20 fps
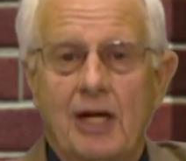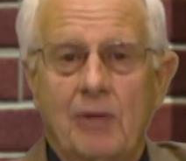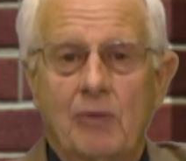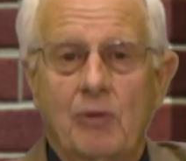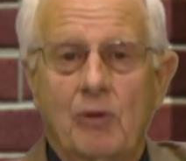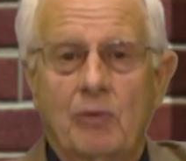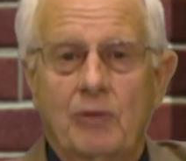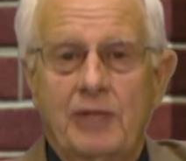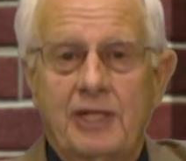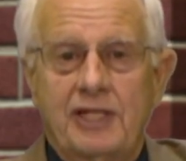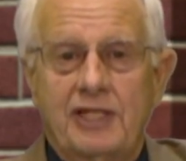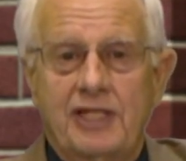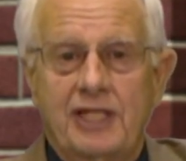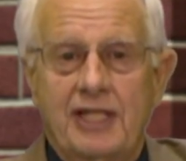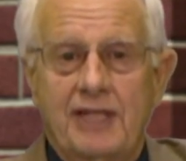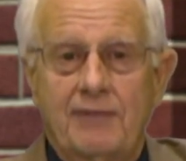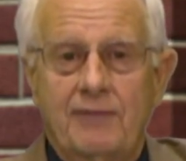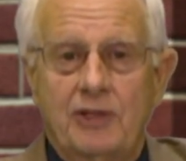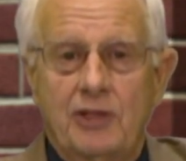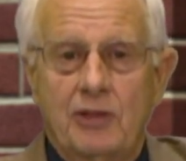will
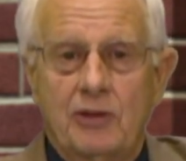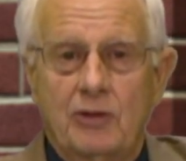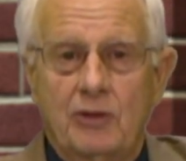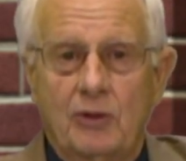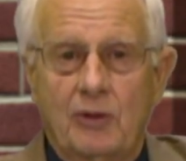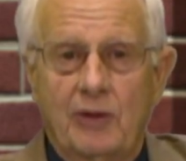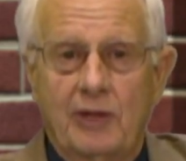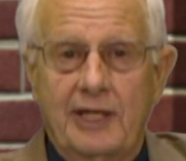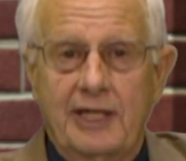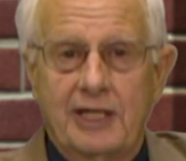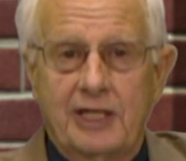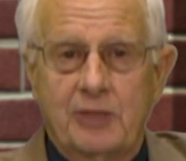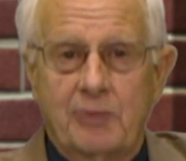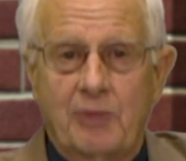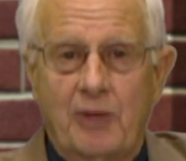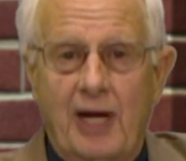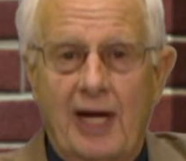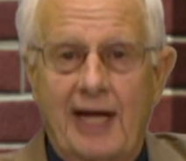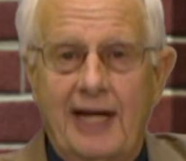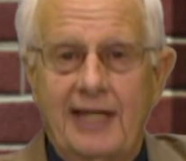receive new glorious
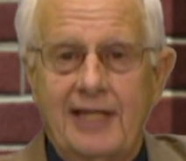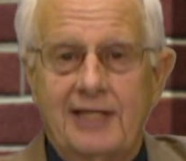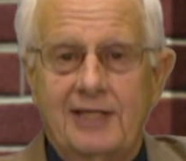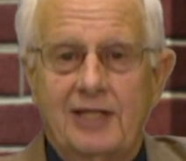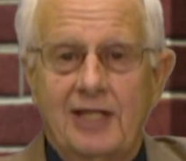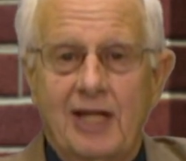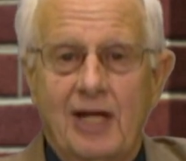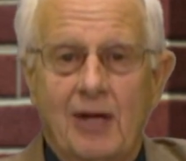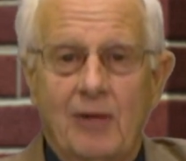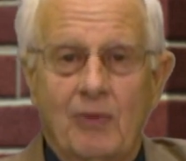bodies.